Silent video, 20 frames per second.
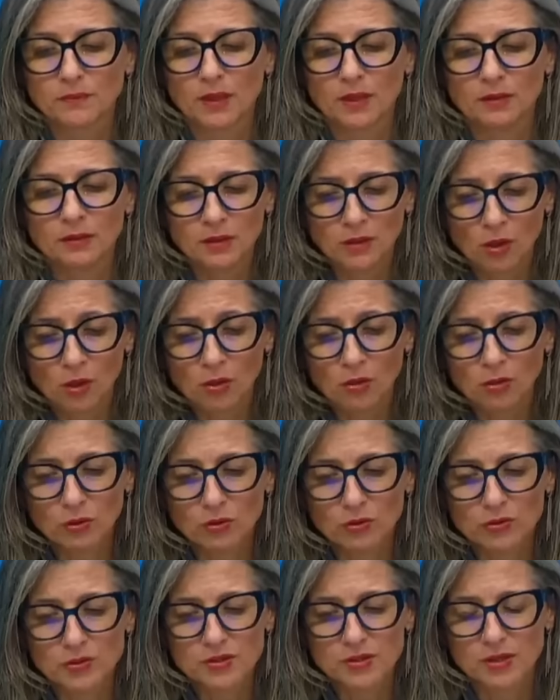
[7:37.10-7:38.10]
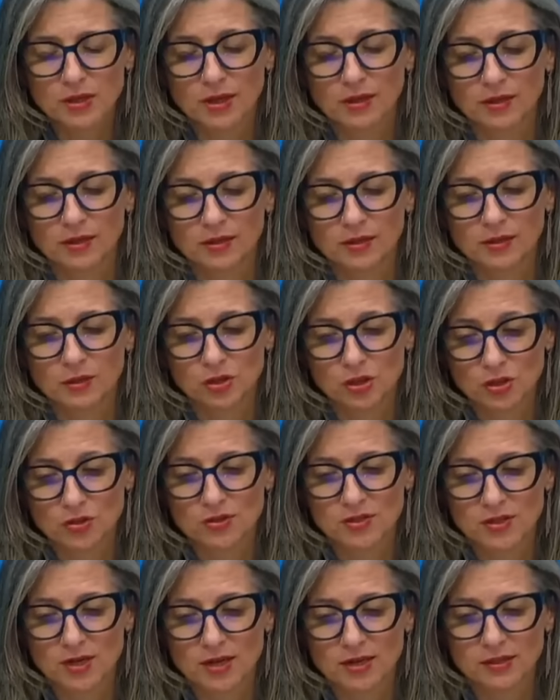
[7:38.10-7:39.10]
the Holocaust and the
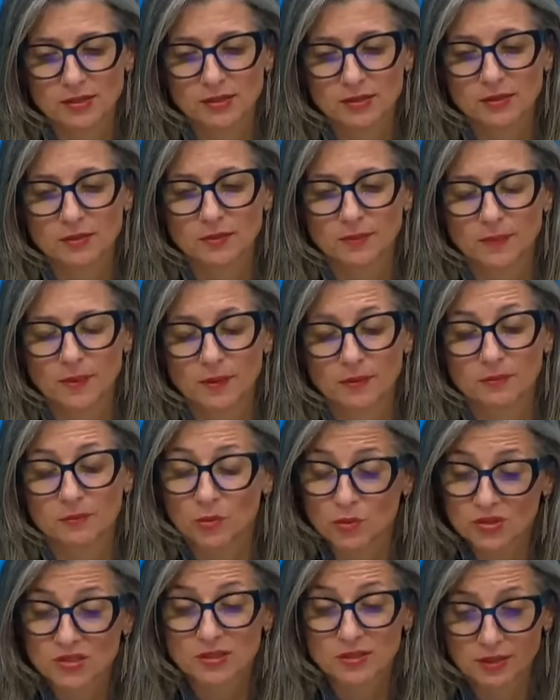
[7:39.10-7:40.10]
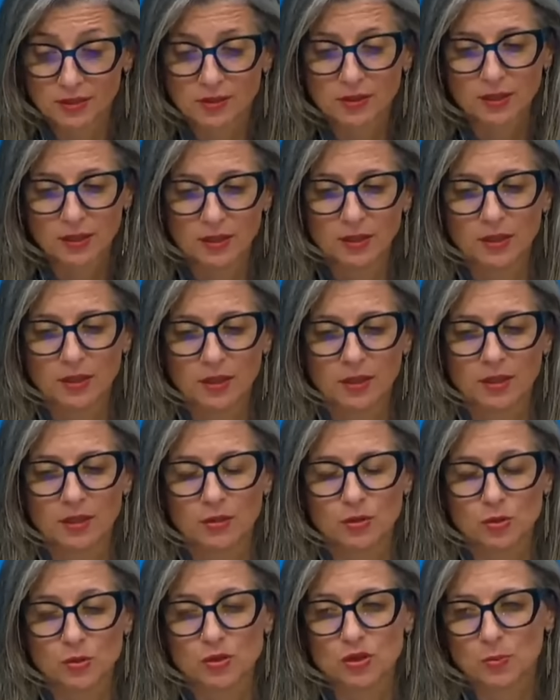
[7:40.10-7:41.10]
genocide, mostly
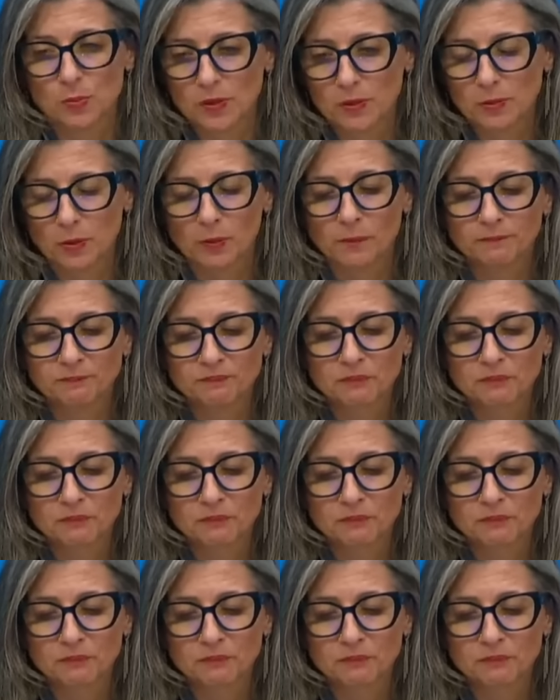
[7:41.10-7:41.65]
Jewish people.